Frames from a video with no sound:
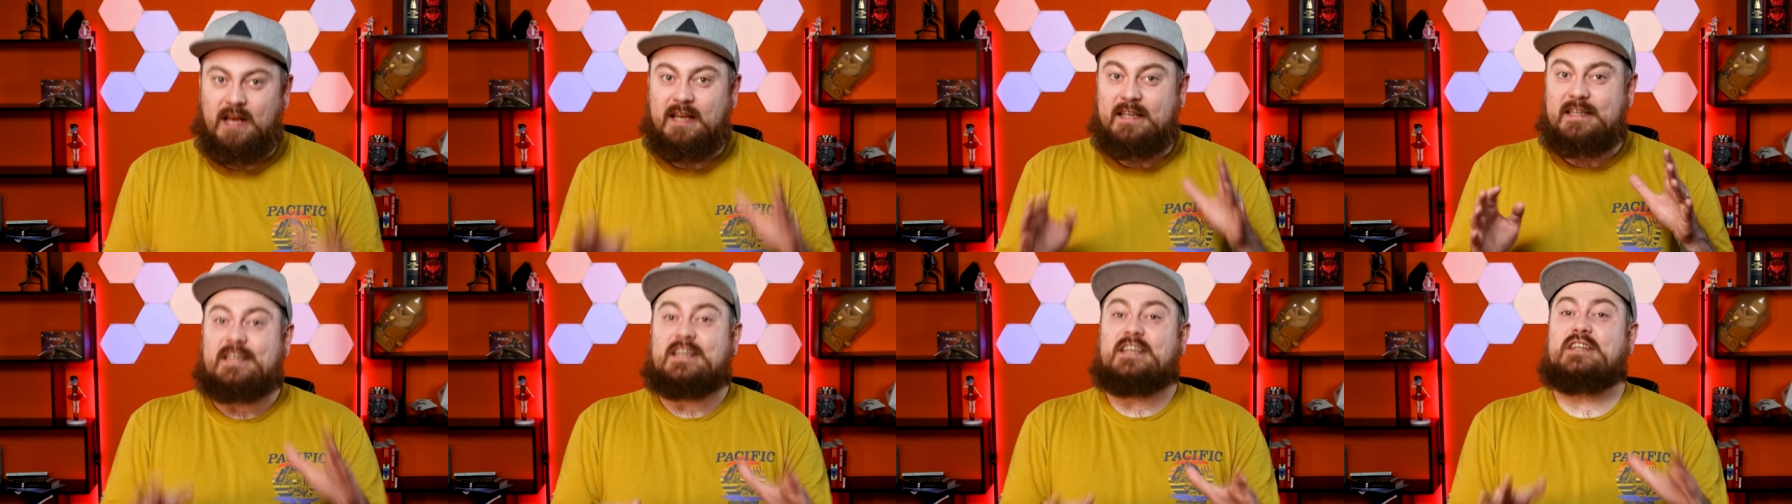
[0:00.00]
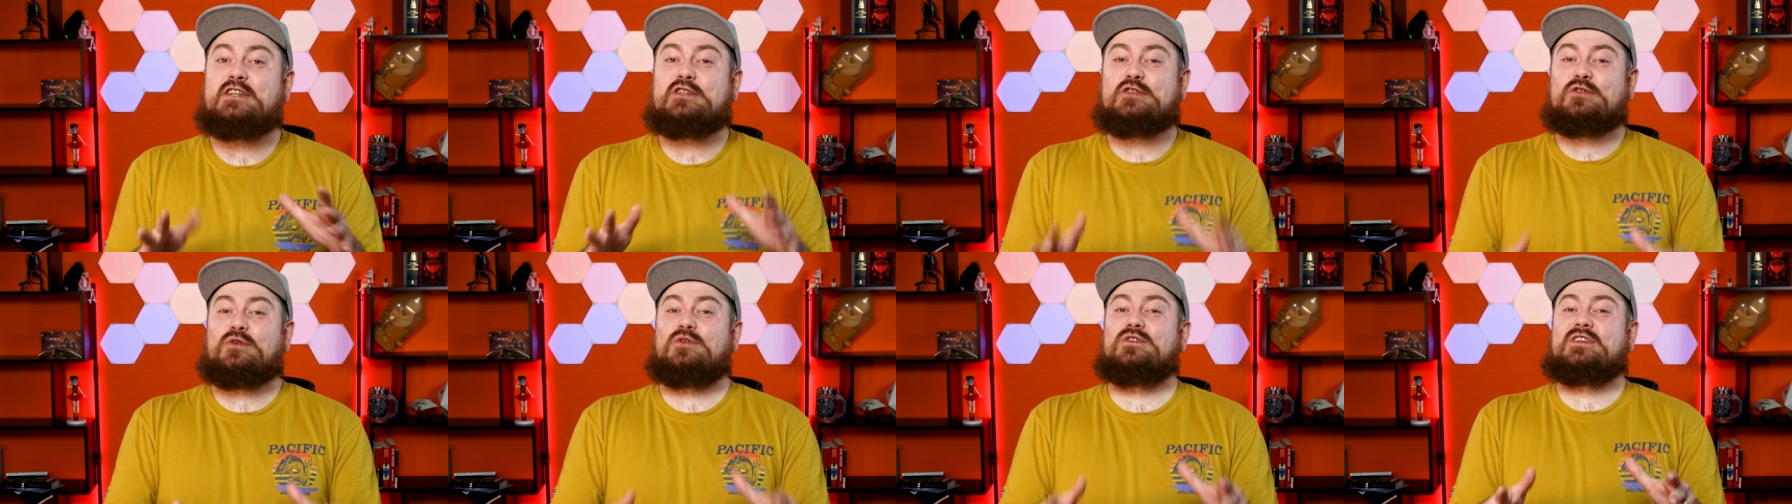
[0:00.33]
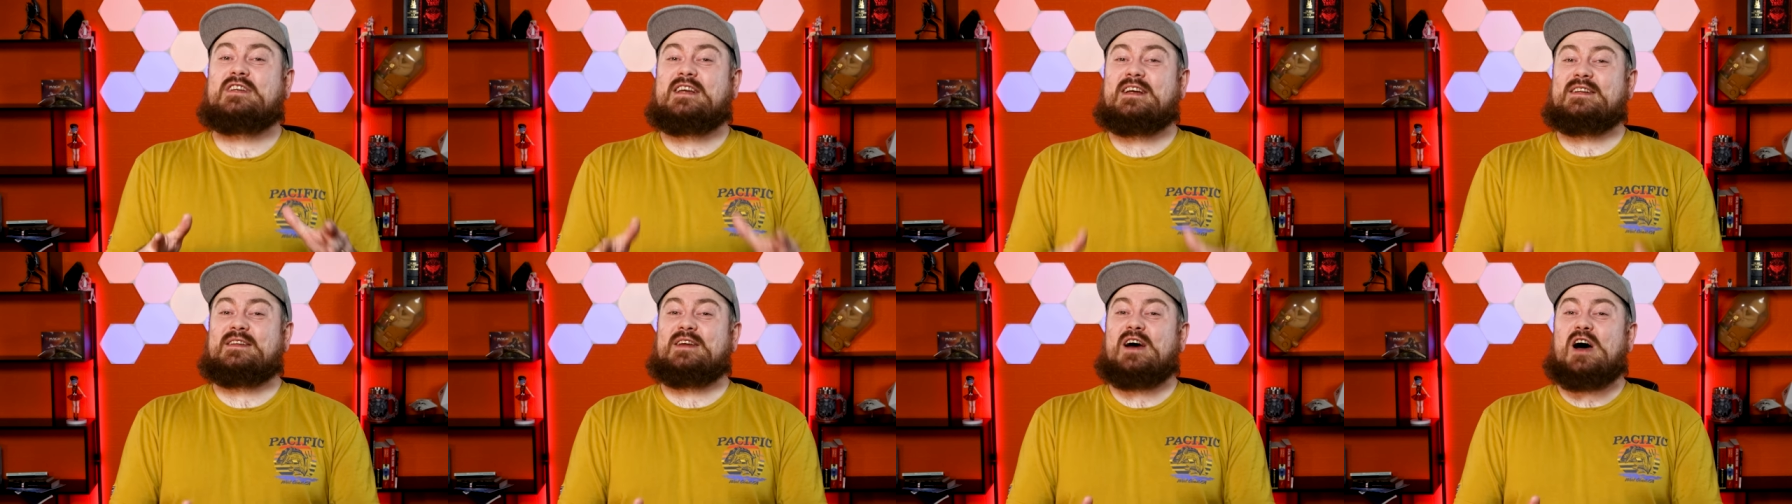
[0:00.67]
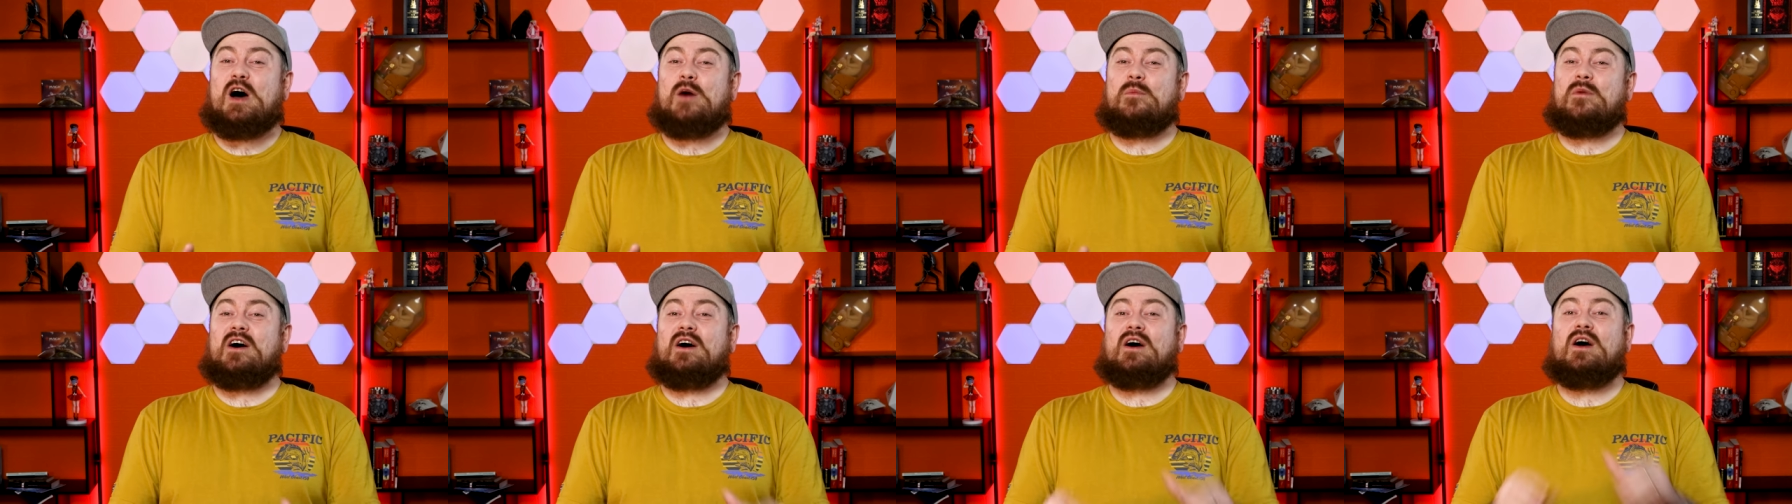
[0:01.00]
He showed
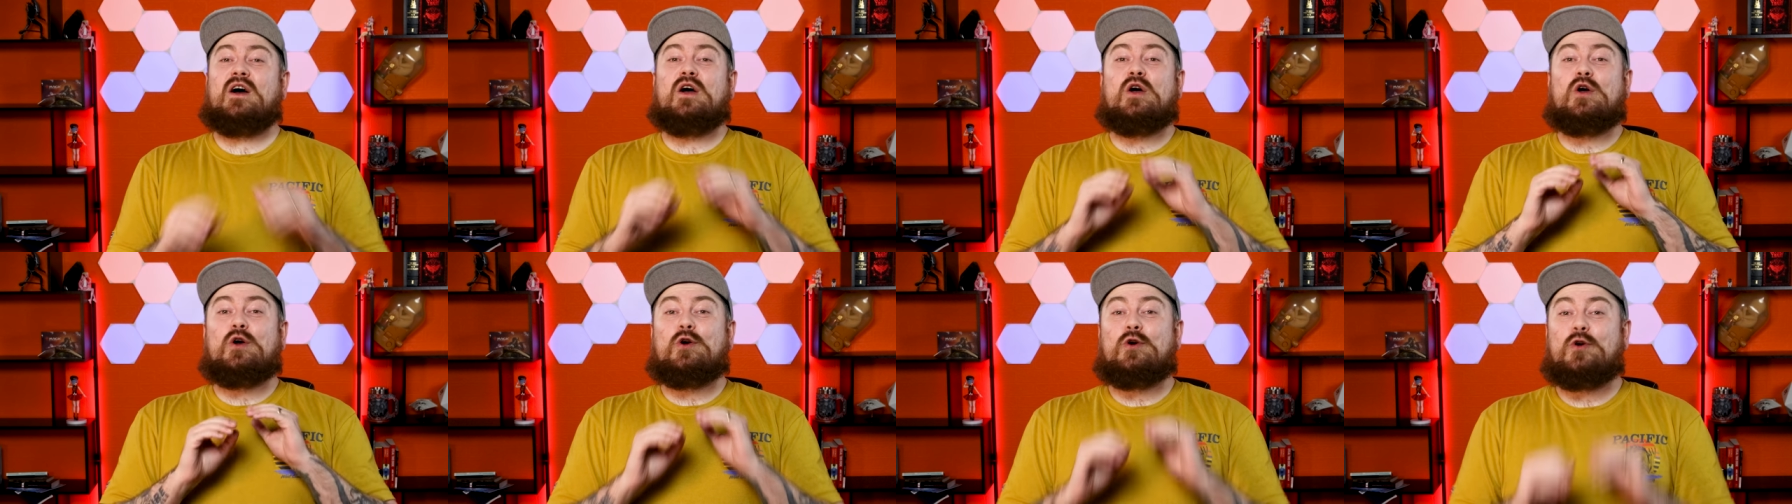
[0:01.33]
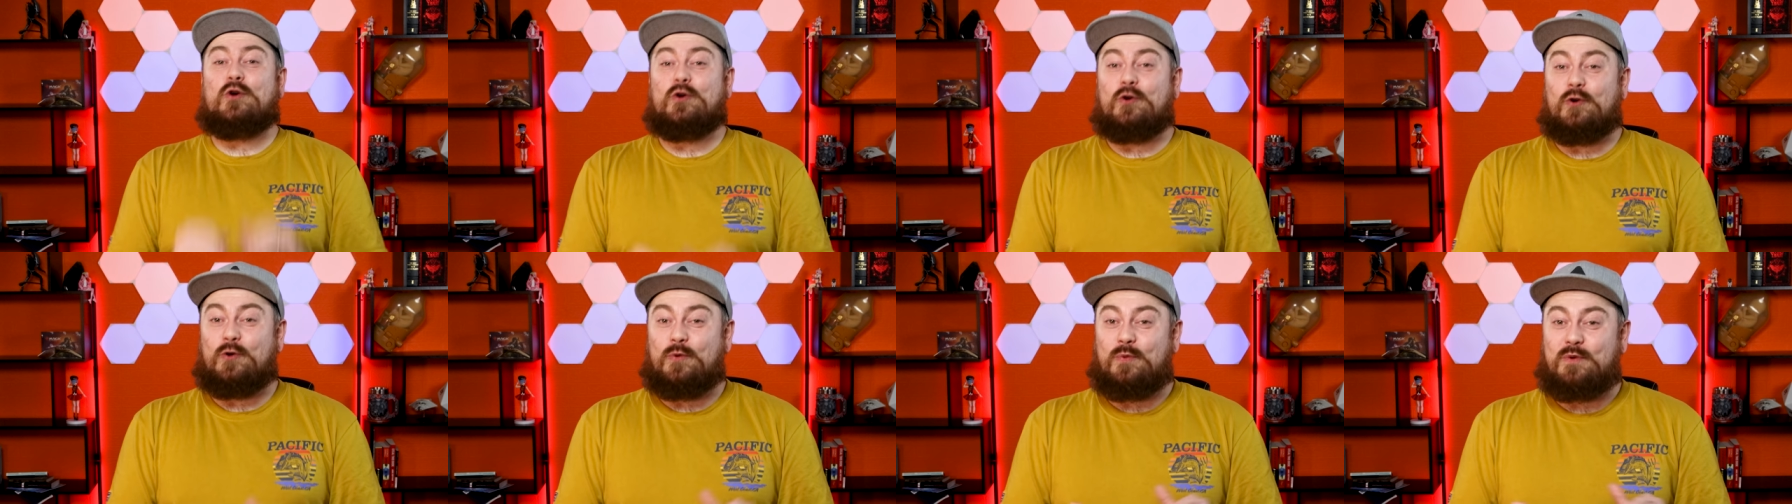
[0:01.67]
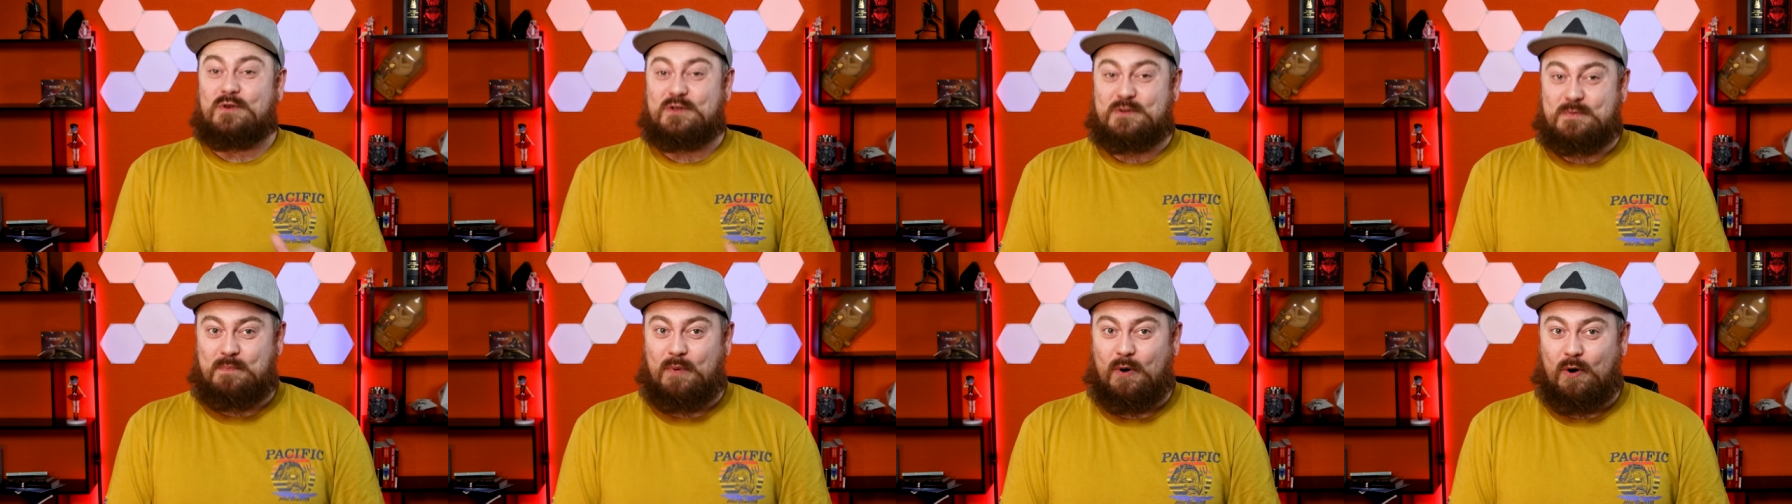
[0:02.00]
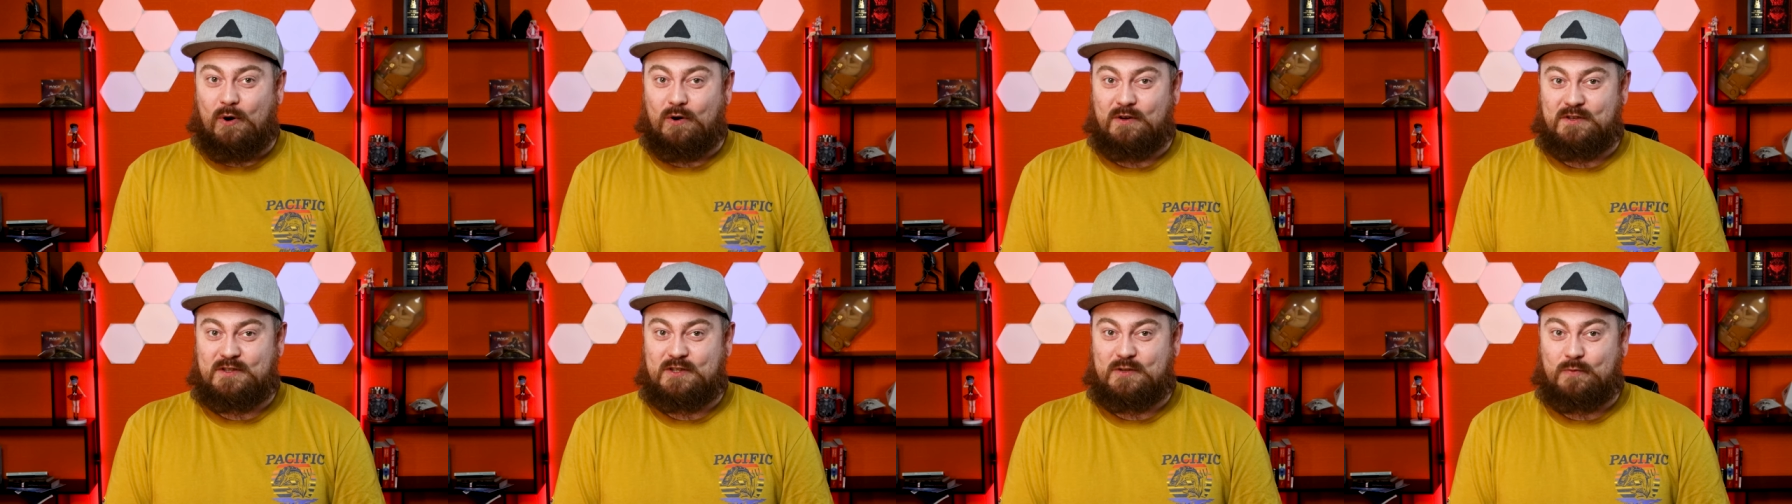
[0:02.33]
Kadama who was
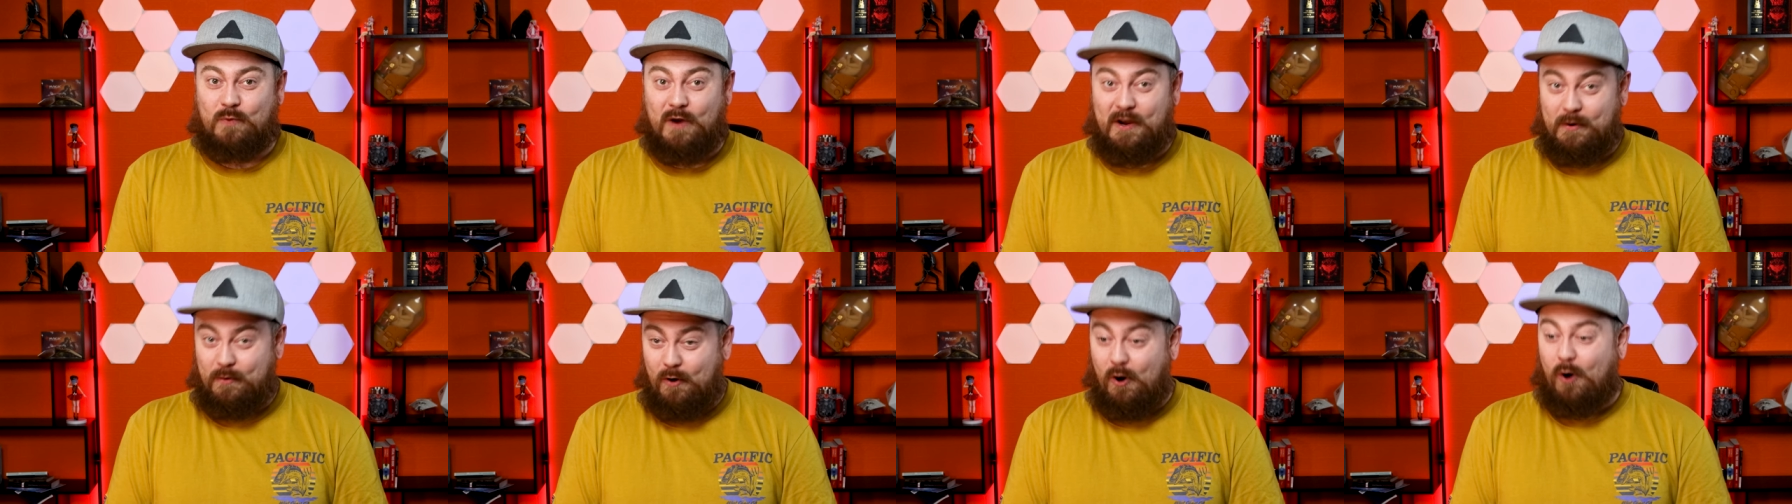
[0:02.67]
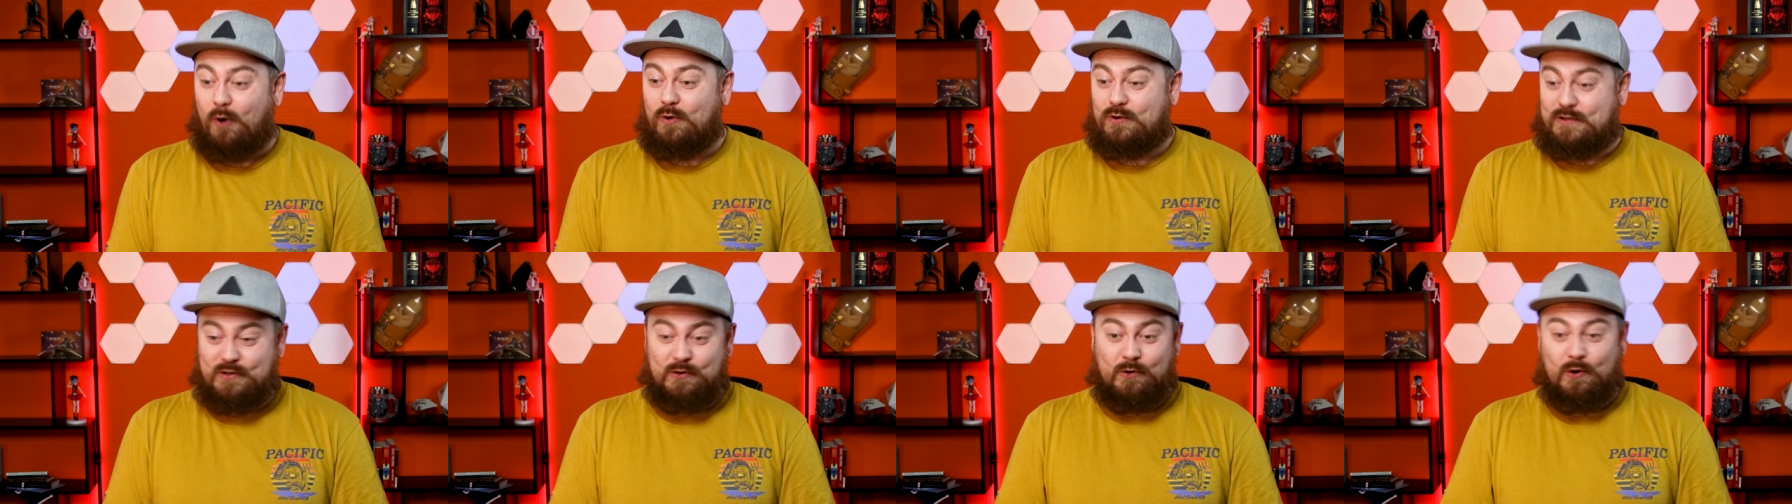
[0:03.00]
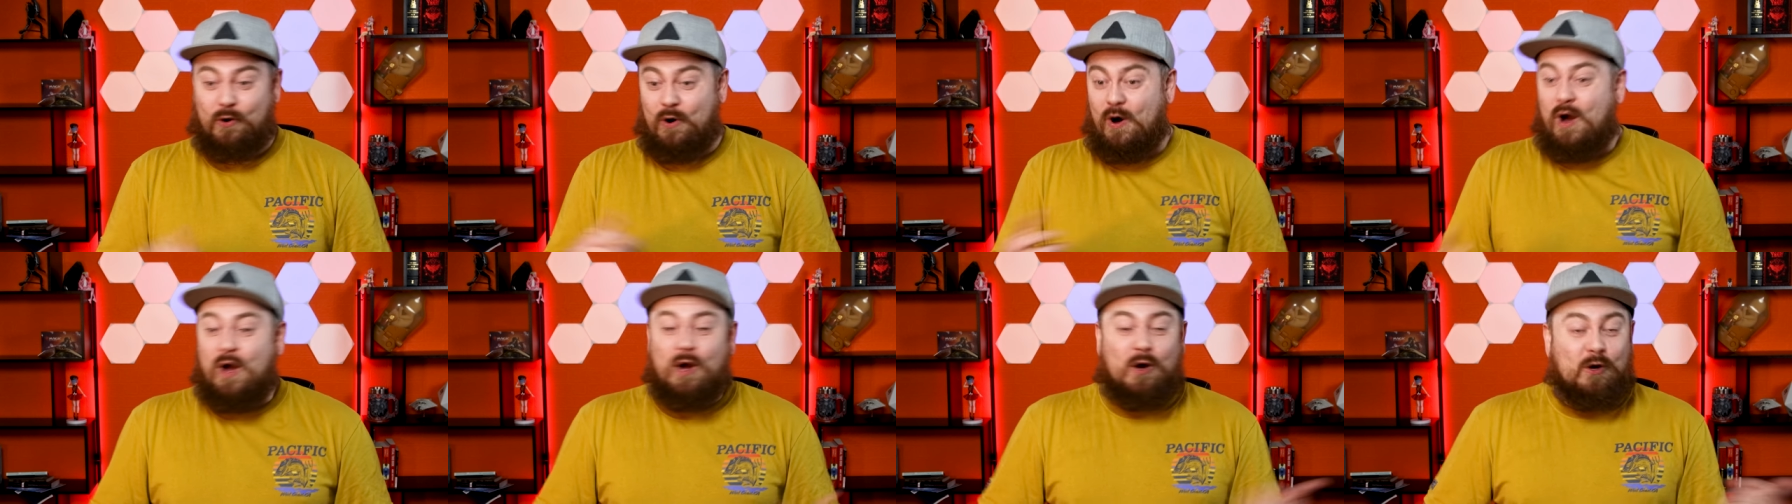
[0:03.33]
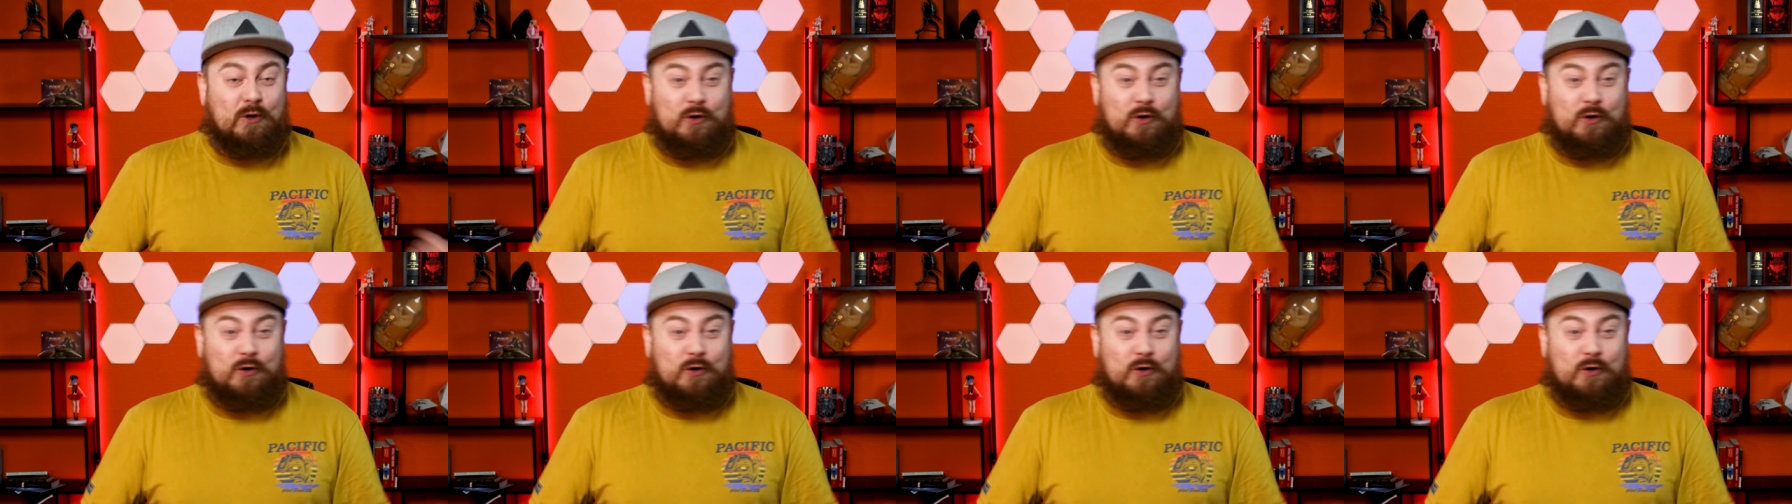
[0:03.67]
boss while also